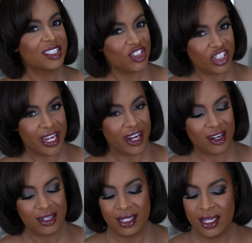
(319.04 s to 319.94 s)

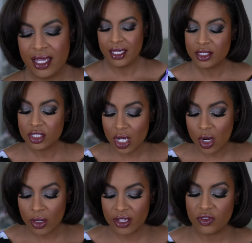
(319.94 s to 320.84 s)
Share.
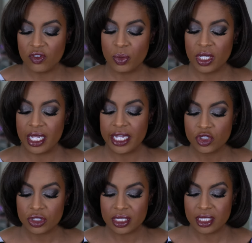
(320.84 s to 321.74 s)
So if you've been
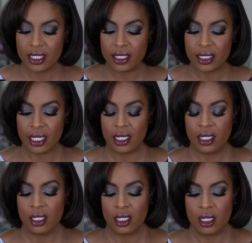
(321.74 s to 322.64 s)
interested
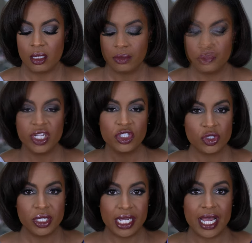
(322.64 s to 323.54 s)
in
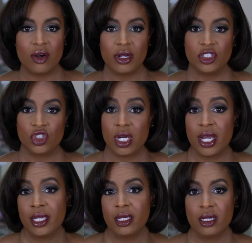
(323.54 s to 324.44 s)
venturing out and
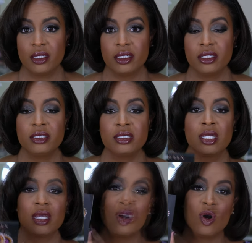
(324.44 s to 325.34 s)
trying
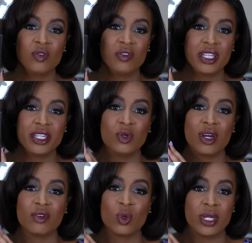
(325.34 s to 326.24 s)
colors, hopefully
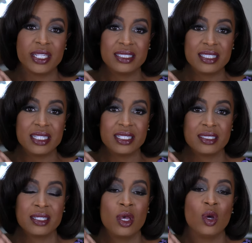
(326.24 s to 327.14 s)
whoever wins
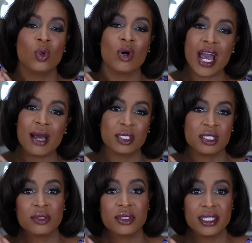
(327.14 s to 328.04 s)
this will
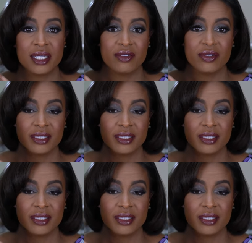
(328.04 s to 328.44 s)
absolutely love